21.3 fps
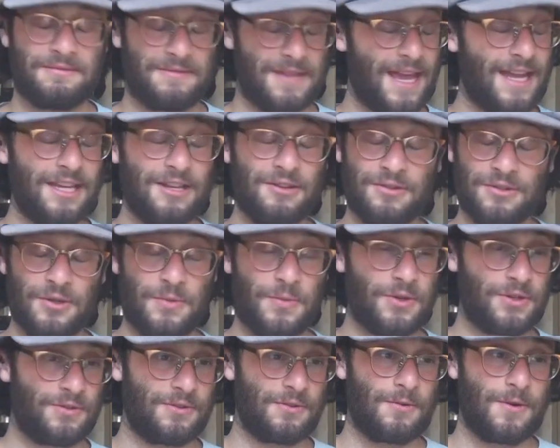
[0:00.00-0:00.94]
Thank you so
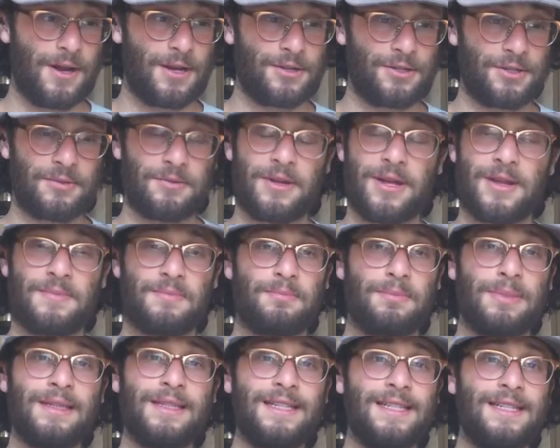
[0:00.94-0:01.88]
much for watching,
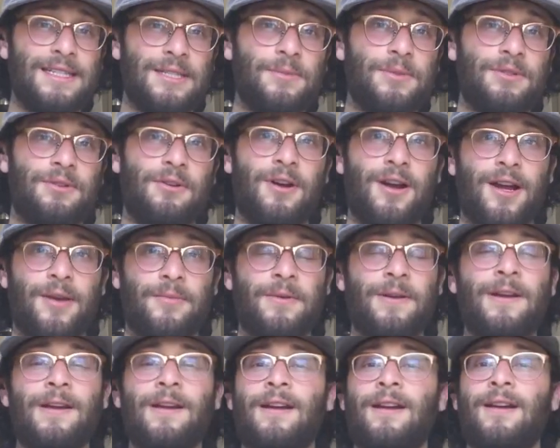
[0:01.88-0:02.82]
and please
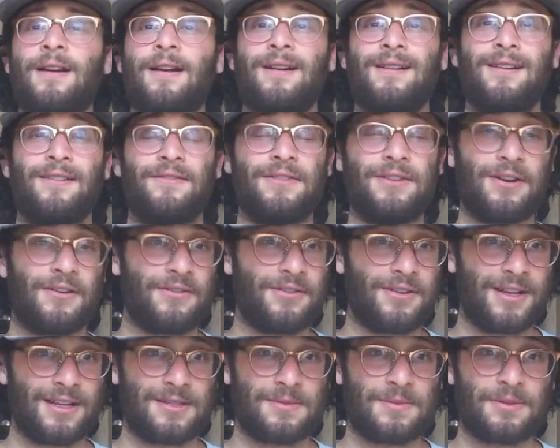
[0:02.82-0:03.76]
subscribe. If you don't
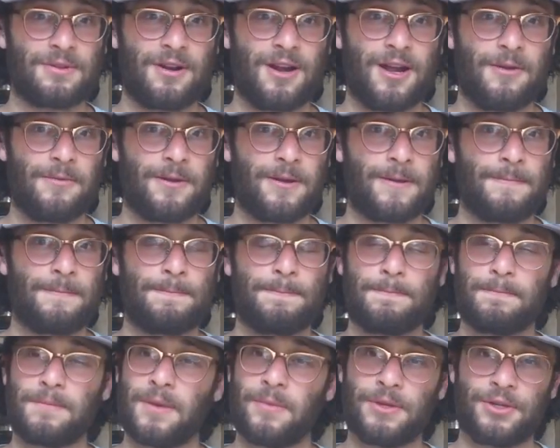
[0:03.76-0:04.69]
feel like subscribing,
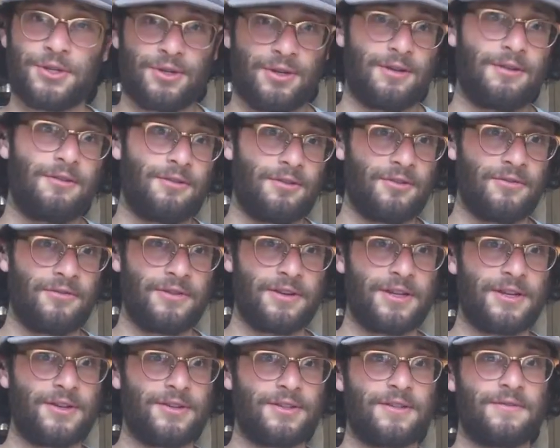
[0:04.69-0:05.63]
maybe check out our other
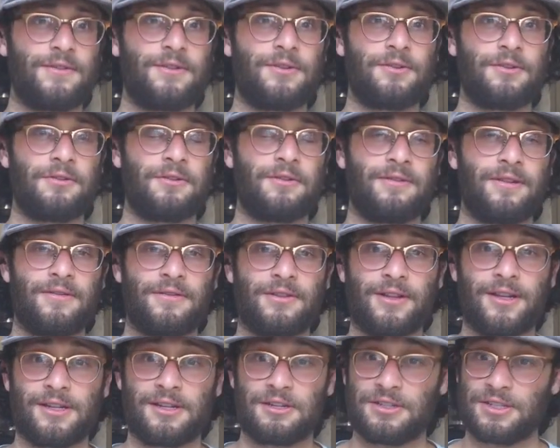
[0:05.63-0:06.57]
videos. If
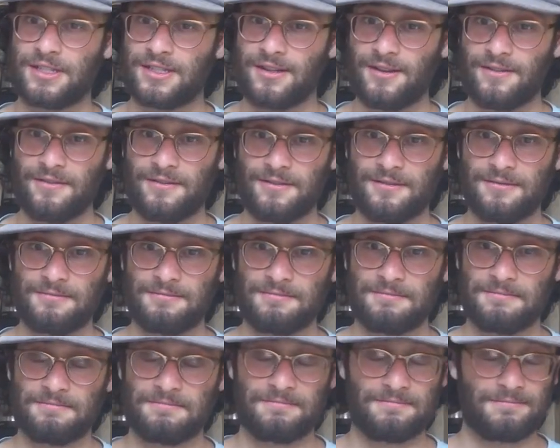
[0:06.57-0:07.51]
you like our stuff,
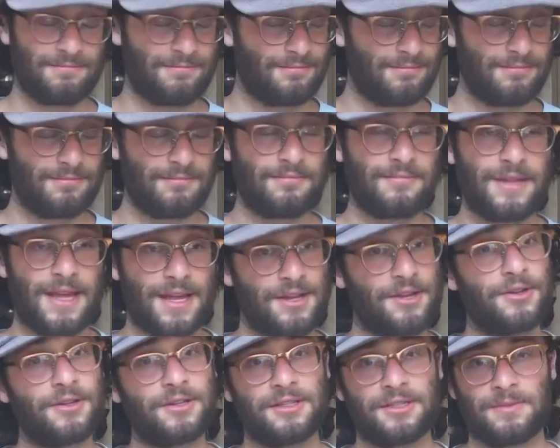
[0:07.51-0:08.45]

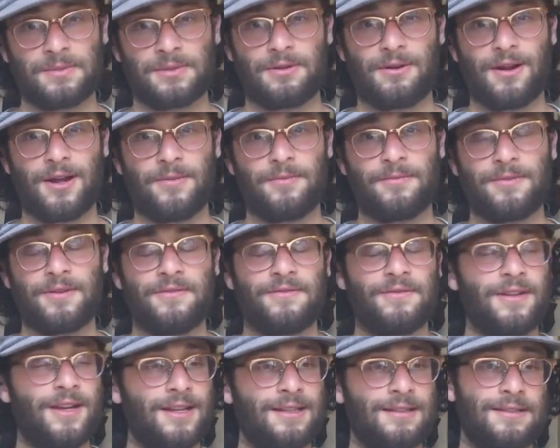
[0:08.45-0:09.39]
then you can subscribe.
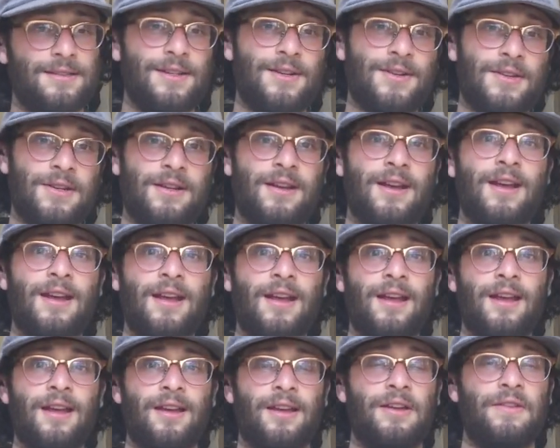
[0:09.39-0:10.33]
If not, don't.
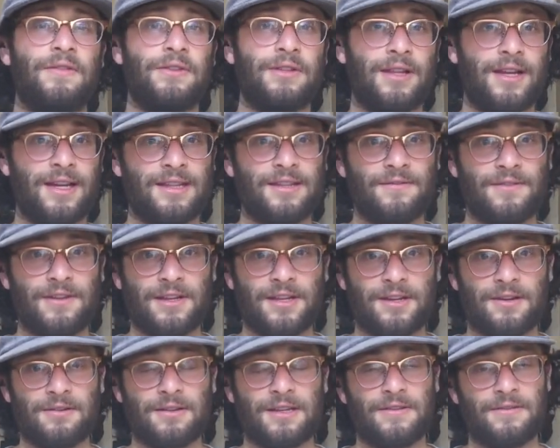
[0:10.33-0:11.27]
If you like the
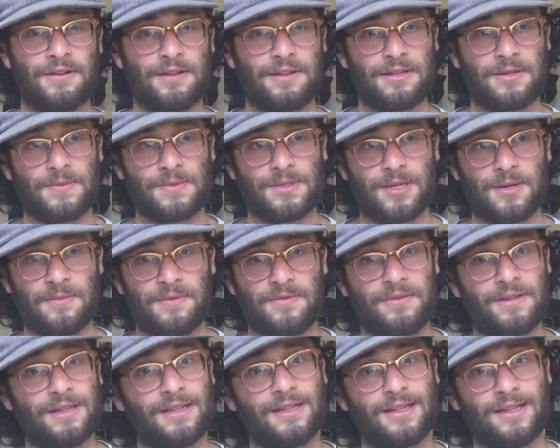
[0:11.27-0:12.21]
video, give it a thumbs up.
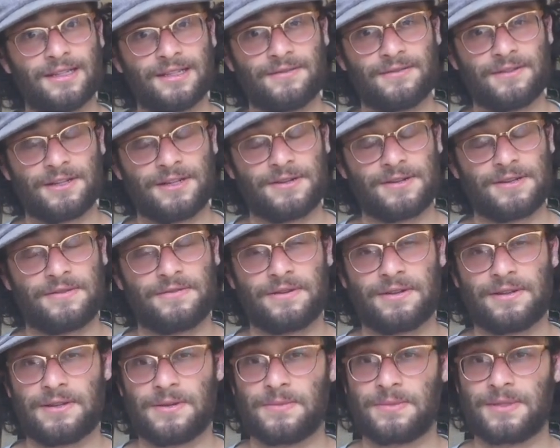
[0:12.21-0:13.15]
If you didn't like the video, give
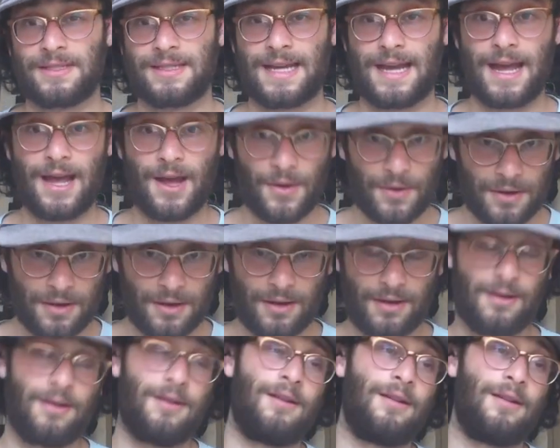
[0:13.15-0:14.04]
it a thumbs down.